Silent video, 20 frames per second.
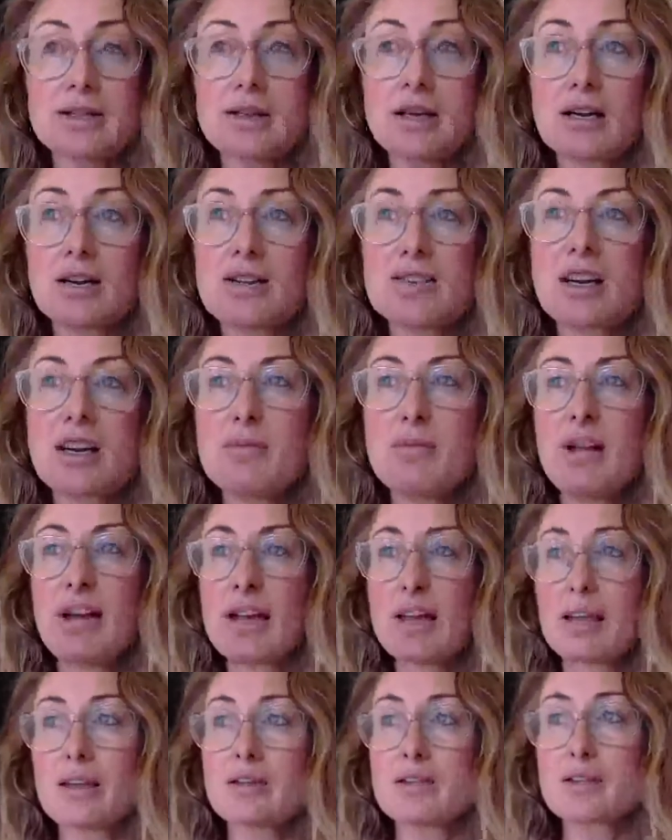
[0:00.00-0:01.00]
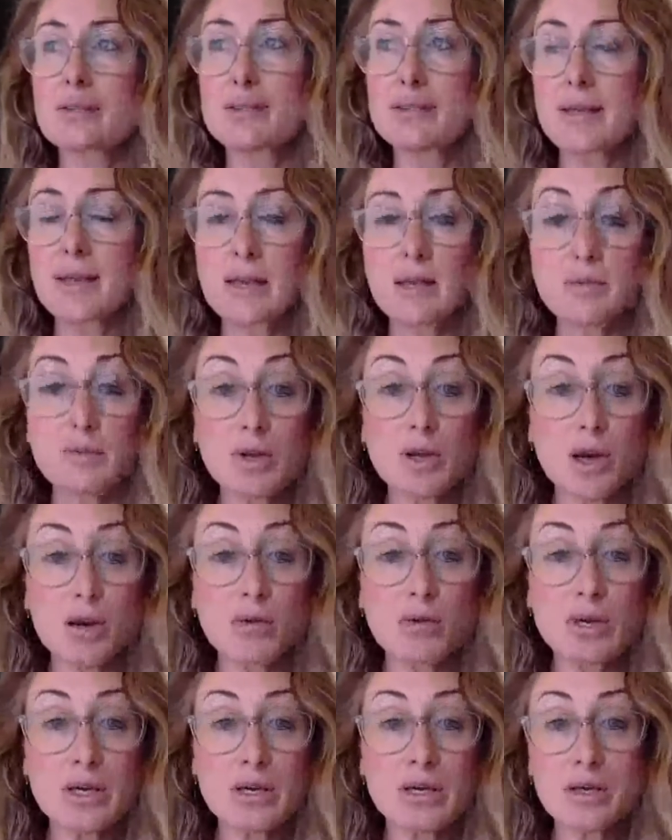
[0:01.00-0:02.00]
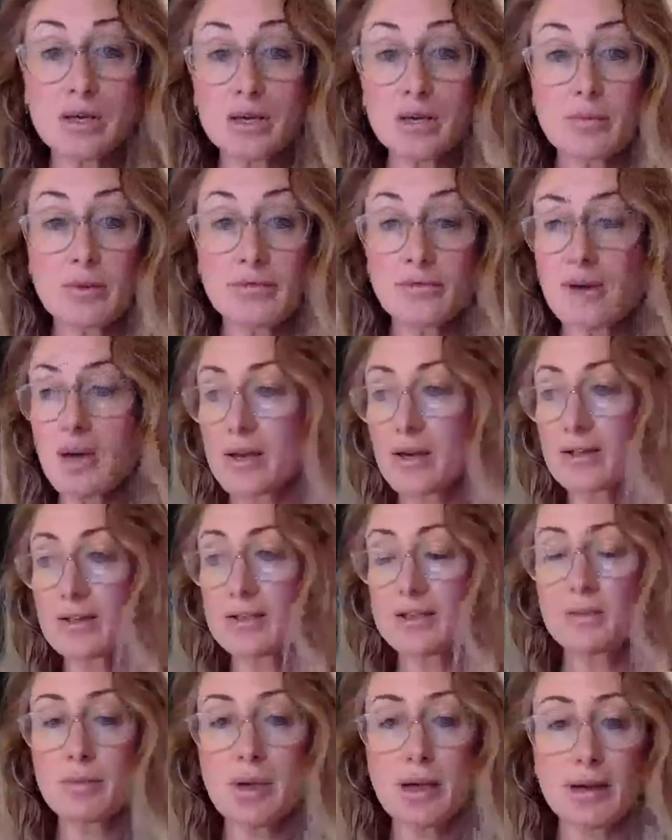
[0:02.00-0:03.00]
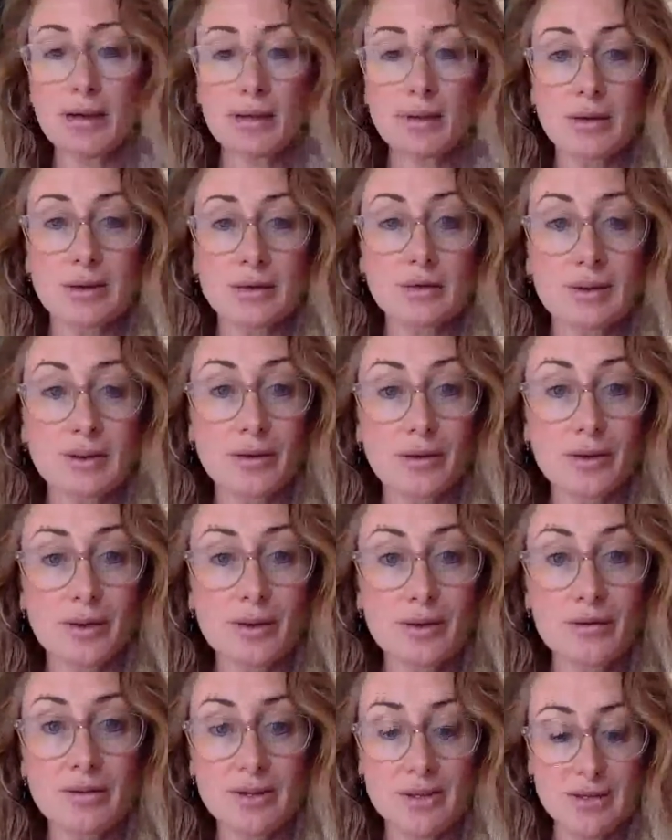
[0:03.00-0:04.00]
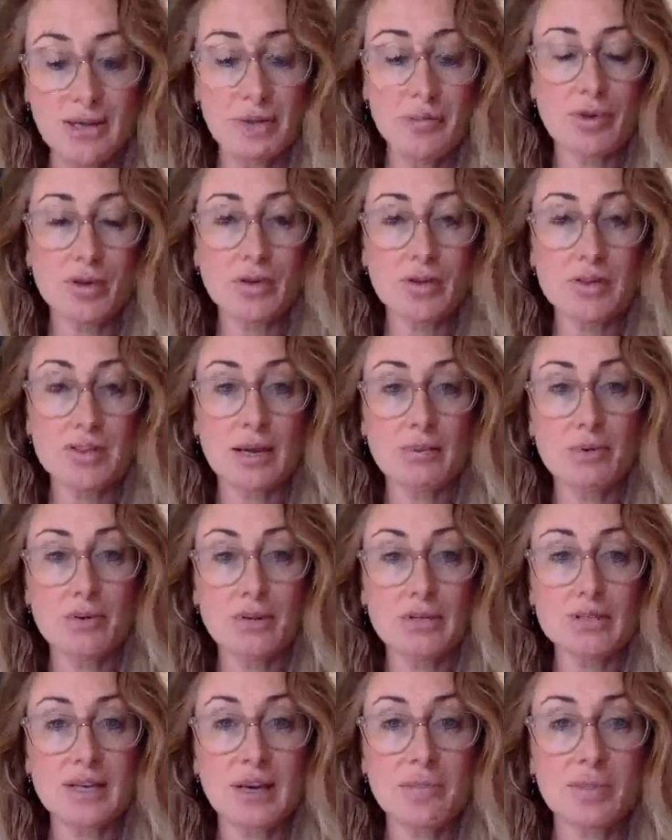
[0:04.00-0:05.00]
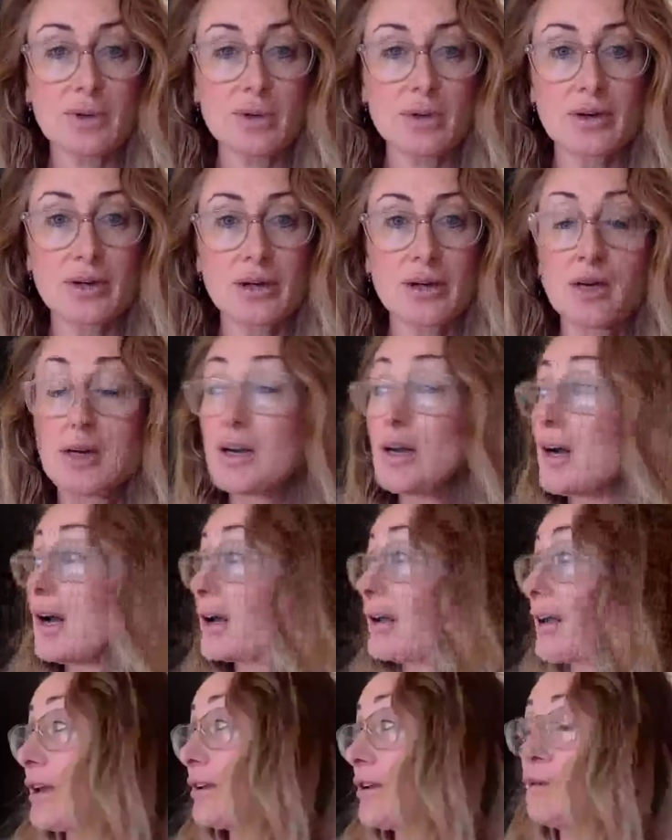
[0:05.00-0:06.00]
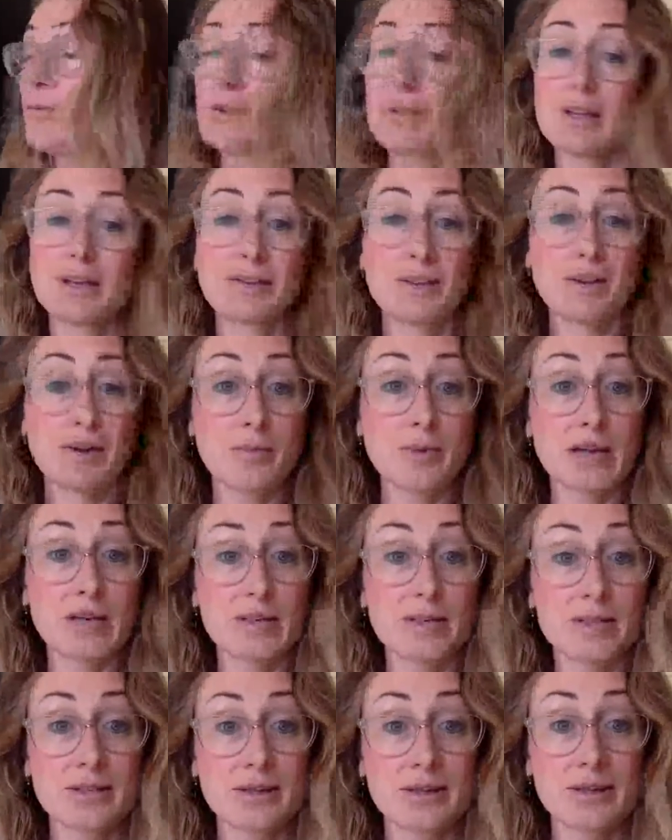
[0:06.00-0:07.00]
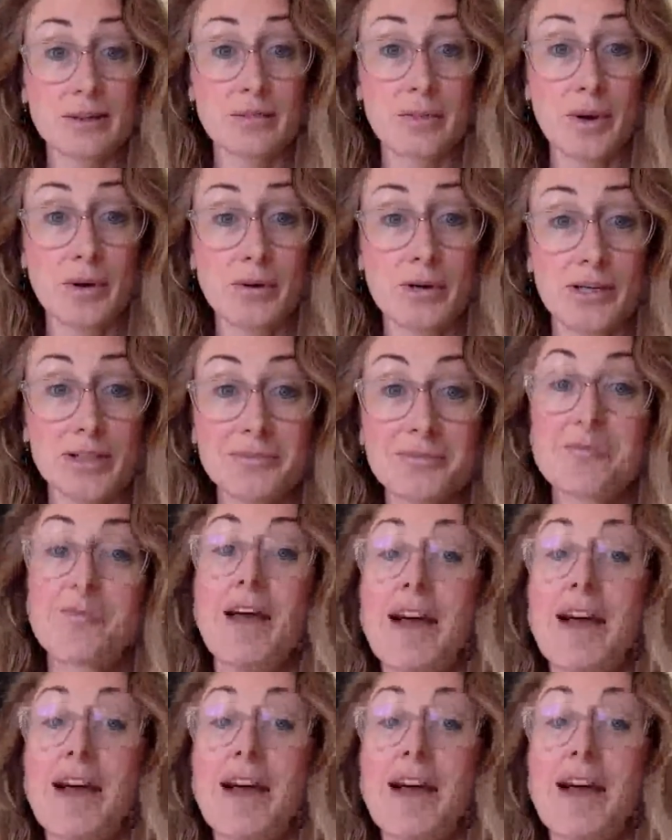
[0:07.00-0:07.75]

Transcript: And because I'm like, just keep going, you're going to be fine. It doesn't matter that, this happened and this happened, this happened. I cannot believe it. They're about to start the mower.